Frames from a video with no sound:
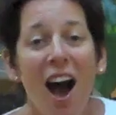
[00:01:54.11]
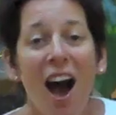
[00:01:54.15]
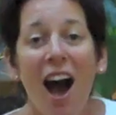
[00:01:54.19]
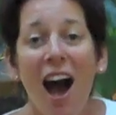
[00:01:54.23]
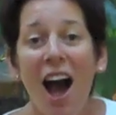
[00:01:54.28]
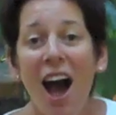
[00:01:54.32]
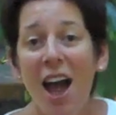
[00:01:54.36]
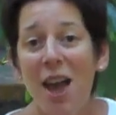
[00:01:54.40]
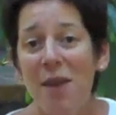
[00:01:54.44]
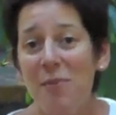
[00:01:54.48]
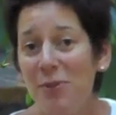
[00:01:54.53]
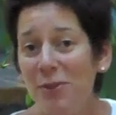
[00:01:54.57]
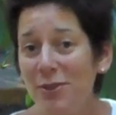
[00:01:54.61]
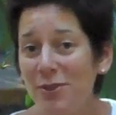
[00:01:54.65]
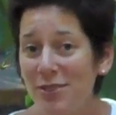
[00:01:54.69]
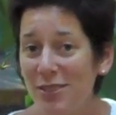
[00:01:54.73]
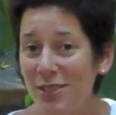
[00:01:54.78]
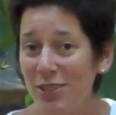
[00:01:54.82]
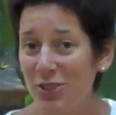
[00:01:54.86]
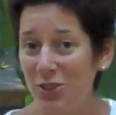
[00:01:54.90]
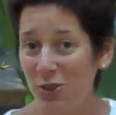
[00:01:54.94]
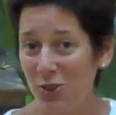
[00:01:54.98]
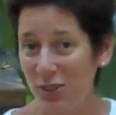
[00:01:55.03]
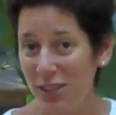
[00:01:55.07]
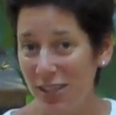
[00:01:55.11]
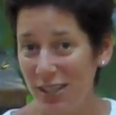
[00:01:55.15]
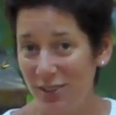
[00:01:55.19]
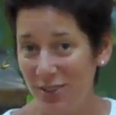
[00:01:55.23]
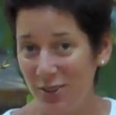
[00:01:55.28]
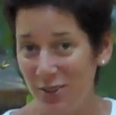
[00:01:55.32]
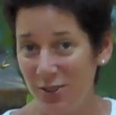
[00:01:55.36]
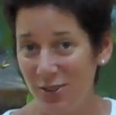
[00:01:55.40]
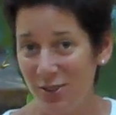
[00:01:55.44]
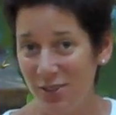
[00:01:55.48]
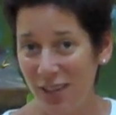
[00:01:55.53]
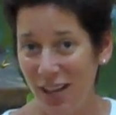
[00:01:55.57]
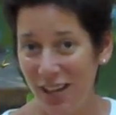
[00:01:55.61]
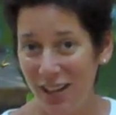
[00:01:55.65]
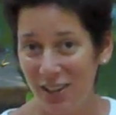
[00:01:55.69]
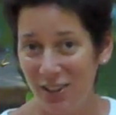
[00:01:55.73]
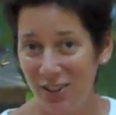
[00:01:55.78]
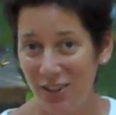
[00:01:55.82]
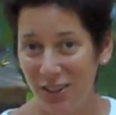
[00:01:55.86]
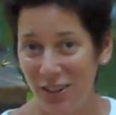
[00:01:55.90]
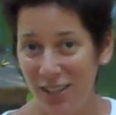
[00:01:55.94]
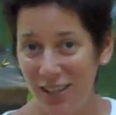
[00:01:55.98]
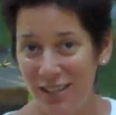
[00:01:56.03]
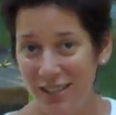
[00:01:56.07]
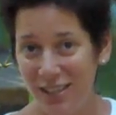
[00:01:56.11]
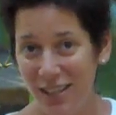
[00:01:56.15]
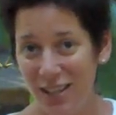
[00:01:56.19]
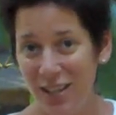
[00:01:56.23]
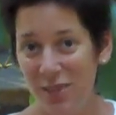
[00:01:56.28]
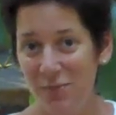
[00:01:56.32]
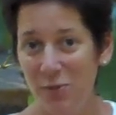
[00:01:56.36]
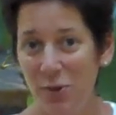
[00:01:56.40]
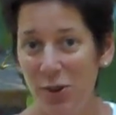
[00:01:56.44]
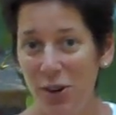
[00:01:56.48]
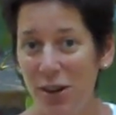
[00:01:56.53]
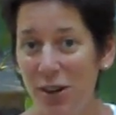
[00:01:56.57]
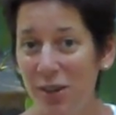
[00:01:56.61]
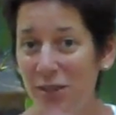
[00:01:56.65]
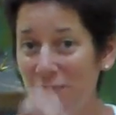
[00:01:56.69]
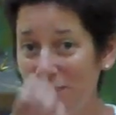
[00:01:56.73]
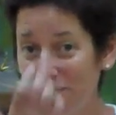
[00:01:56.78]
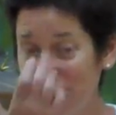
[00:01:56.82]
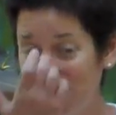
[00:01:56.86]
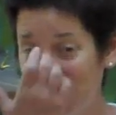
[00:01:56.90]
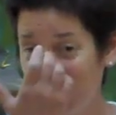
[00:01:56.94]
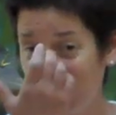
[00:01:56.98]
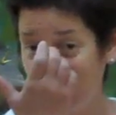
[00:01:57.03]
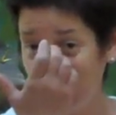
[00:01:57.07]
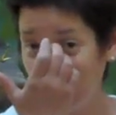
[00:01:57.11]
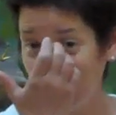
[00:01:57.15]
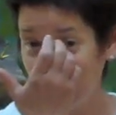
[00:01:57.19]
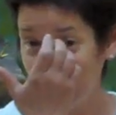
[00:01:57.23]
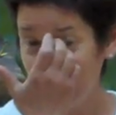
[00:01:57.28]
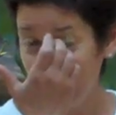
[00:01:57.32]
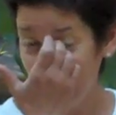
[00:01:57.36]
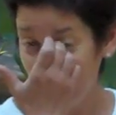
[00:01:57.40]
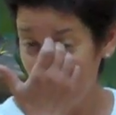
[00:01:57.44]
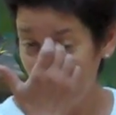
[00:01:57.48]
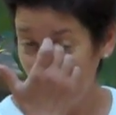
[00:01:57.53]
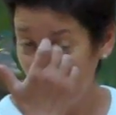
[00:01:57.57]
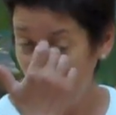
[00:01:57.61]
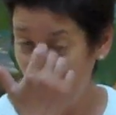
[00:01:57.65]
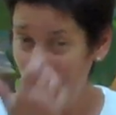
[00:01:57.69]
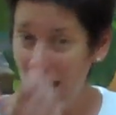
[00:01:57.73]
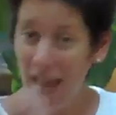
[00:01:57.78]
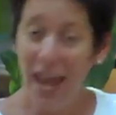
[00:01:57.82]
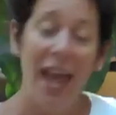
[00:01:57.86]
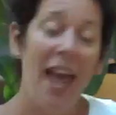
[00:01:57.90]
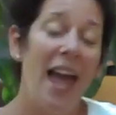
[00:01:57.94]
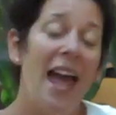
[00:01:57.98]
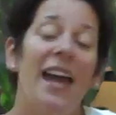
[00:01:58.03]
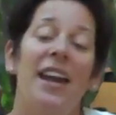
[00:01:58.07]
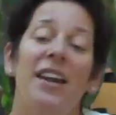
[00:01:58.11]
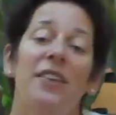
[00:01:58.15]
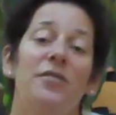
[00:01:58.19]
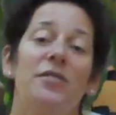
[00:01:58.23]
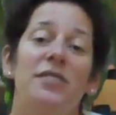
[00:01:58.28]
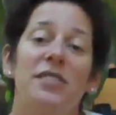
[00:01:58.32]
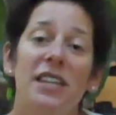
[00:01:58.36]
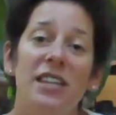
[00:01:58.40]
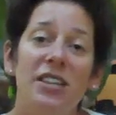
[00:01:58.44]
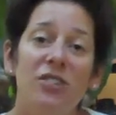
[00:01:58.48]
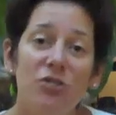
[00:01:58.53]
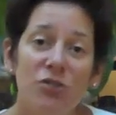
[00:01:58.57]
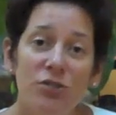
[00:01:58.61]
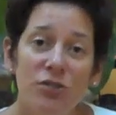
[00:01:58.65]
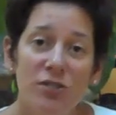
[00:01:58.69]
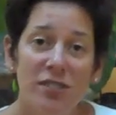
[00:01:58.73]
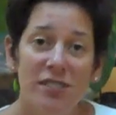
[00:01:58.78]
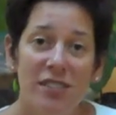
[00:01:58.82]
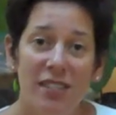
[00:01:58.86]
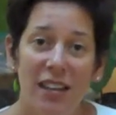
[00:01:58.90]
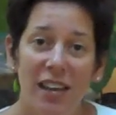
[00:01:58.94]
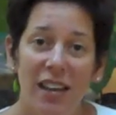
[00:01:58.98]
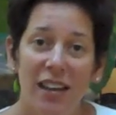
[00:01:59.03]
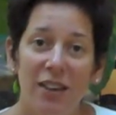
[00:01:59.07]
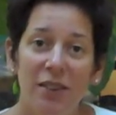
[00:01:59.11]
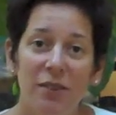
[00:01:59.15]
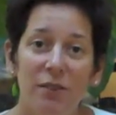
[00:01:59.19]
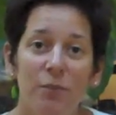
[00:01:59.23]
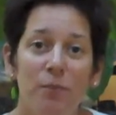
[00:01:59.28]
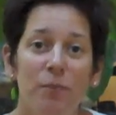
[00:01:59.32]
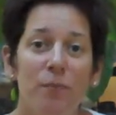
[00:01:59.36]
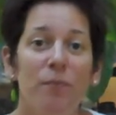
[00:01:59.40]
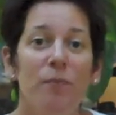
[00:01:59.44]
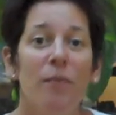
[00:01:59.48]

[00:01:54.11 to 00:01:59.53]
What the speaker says: I personally don't eat those kind of cookies anymore. And it was interesting,